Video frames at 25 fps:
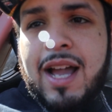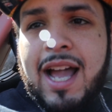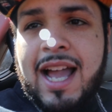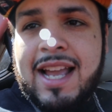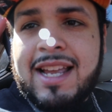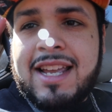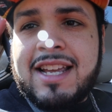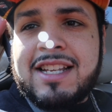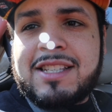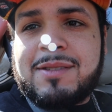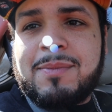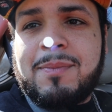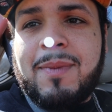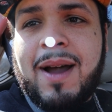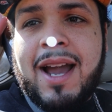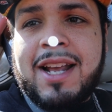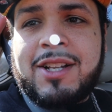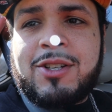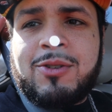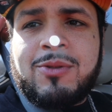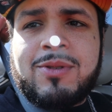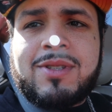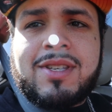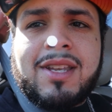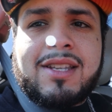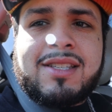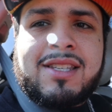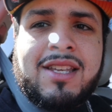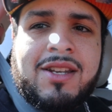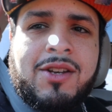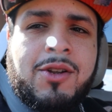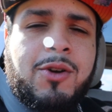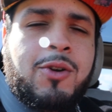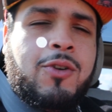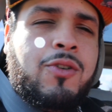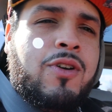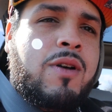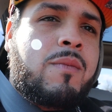I guess my 2 cents on
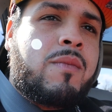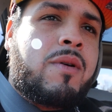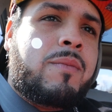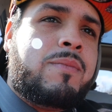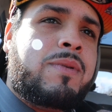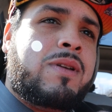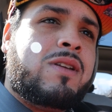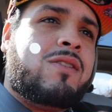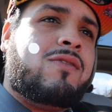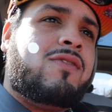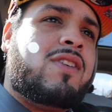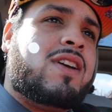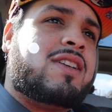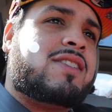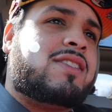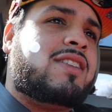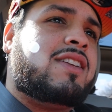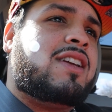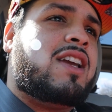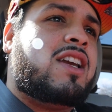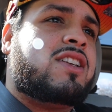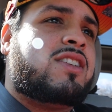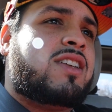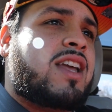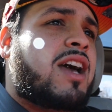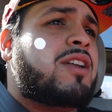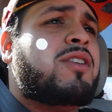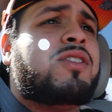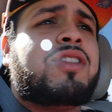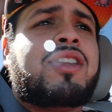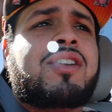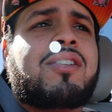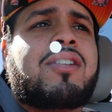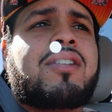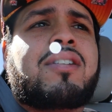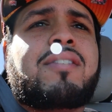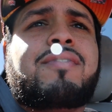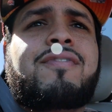the whole MLB investigation, I don't
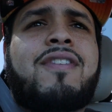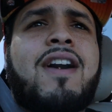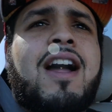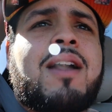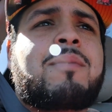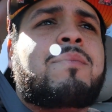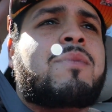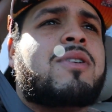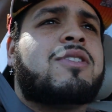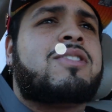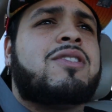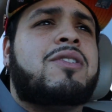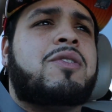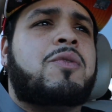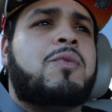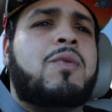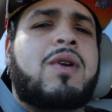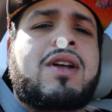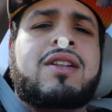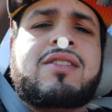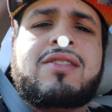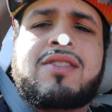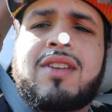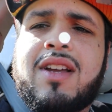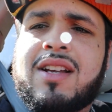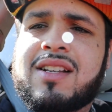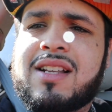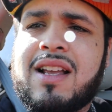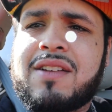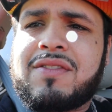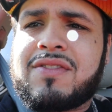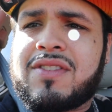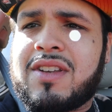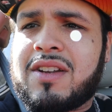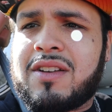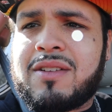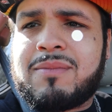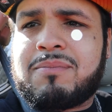think they're going to find much on the Red Sox.
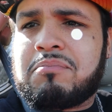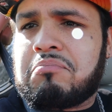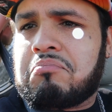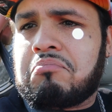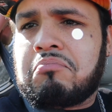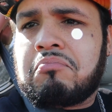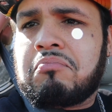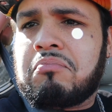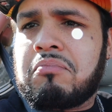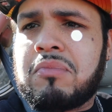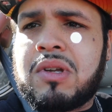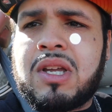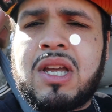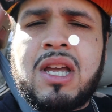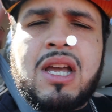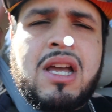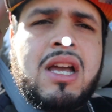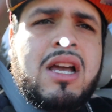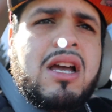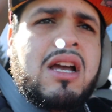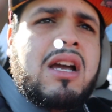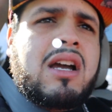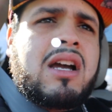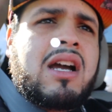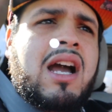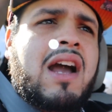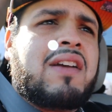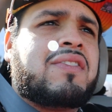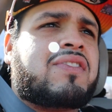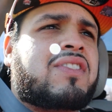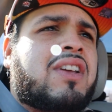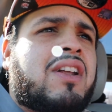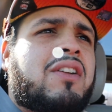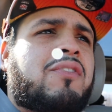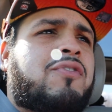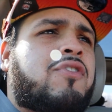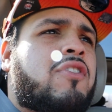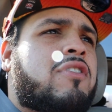I've
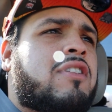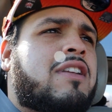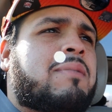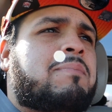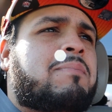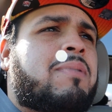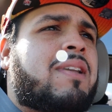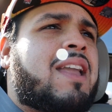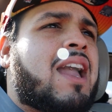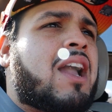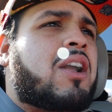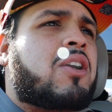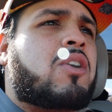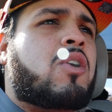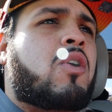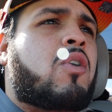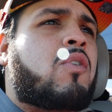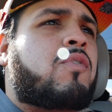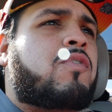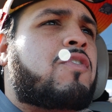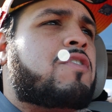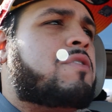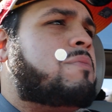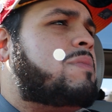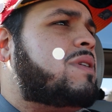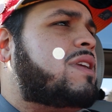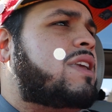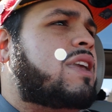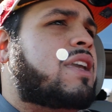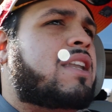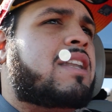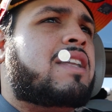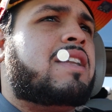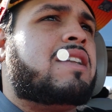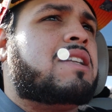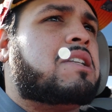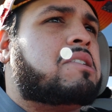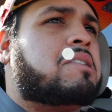said it from the get-go, from the
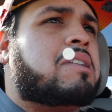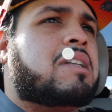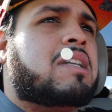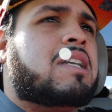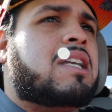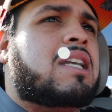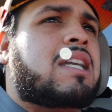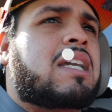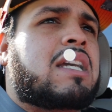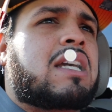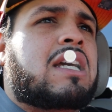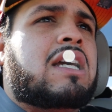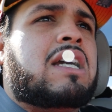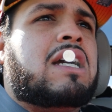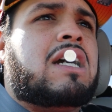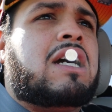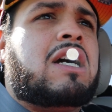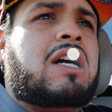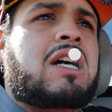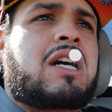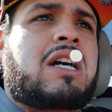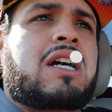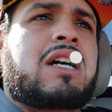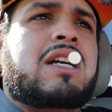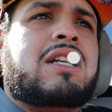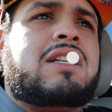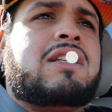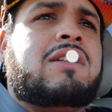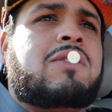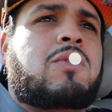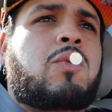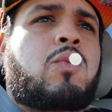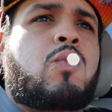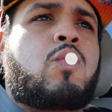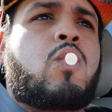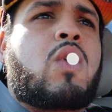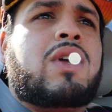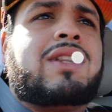beginning.
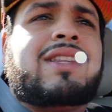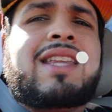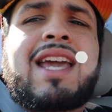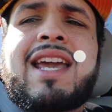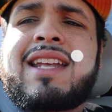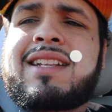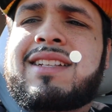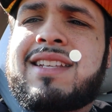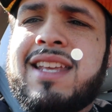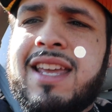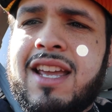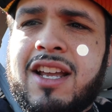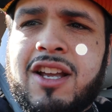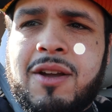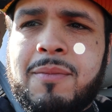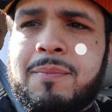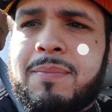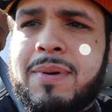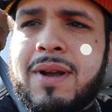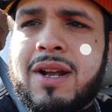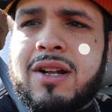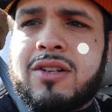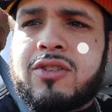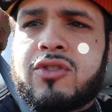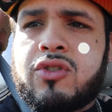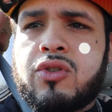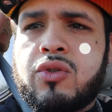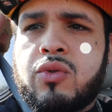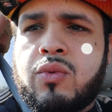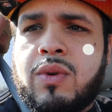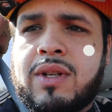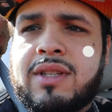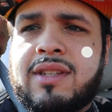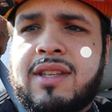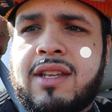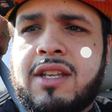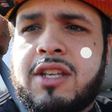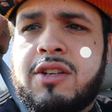What they did compared to
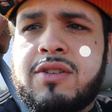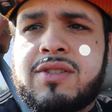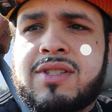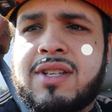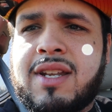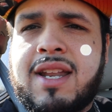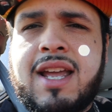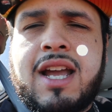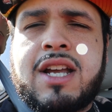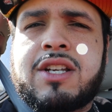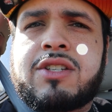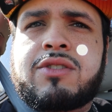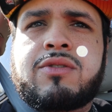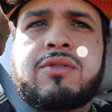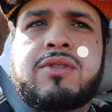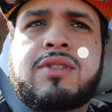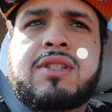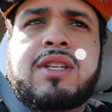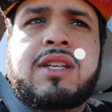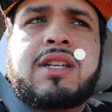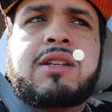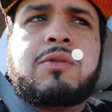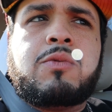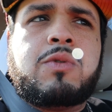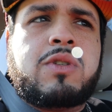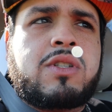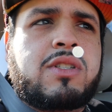what the Houston Astros did,